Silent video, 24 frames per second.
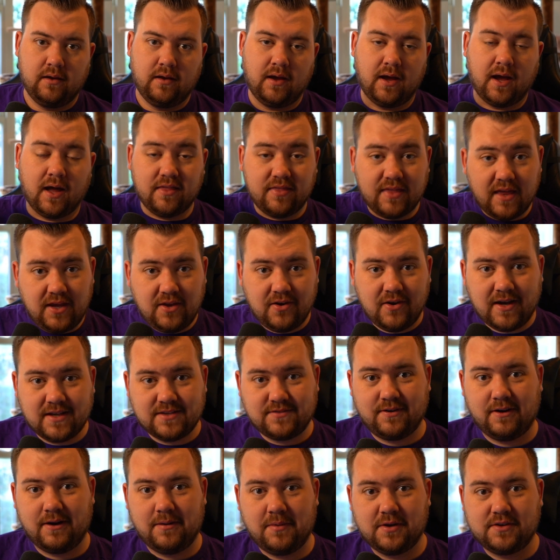Uh, thank you guys
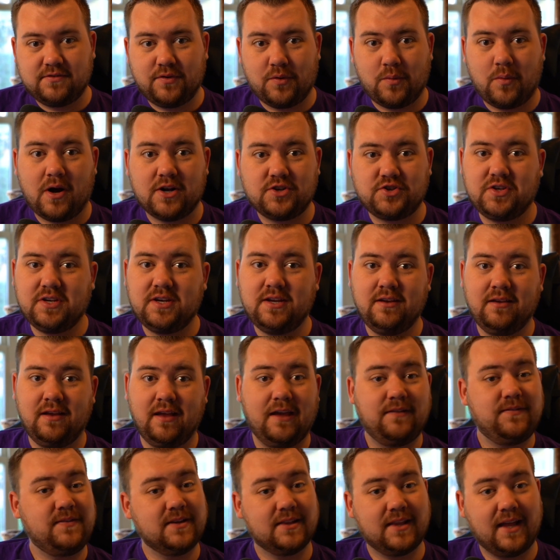very much for watching.
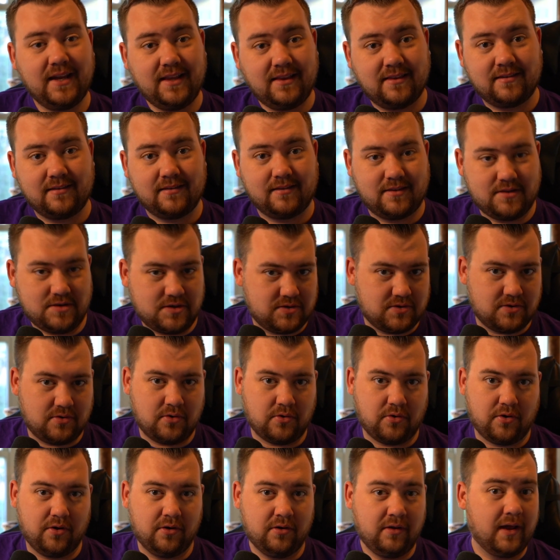If you liked the
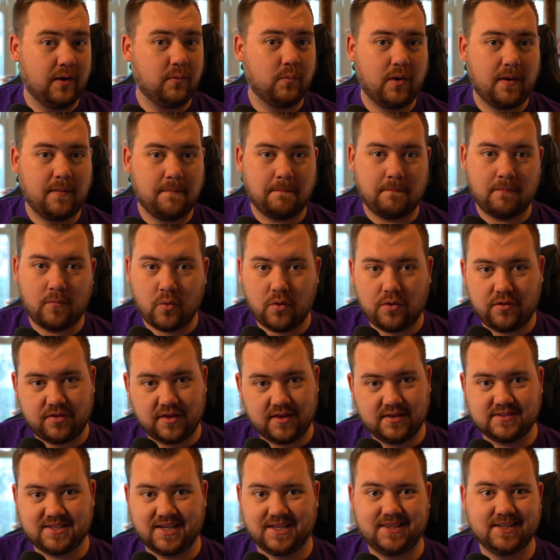tutorial and want more
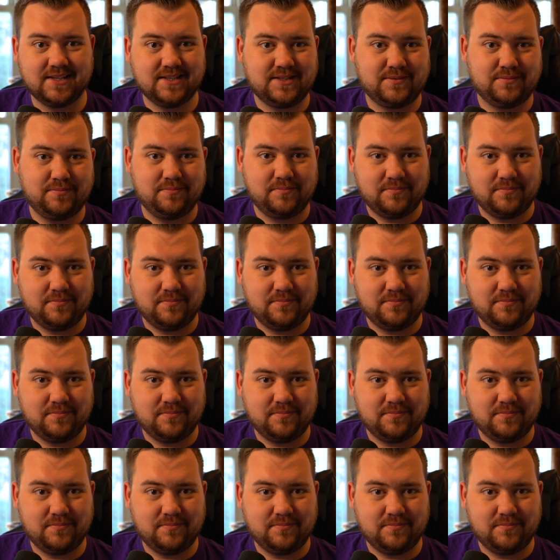things like this,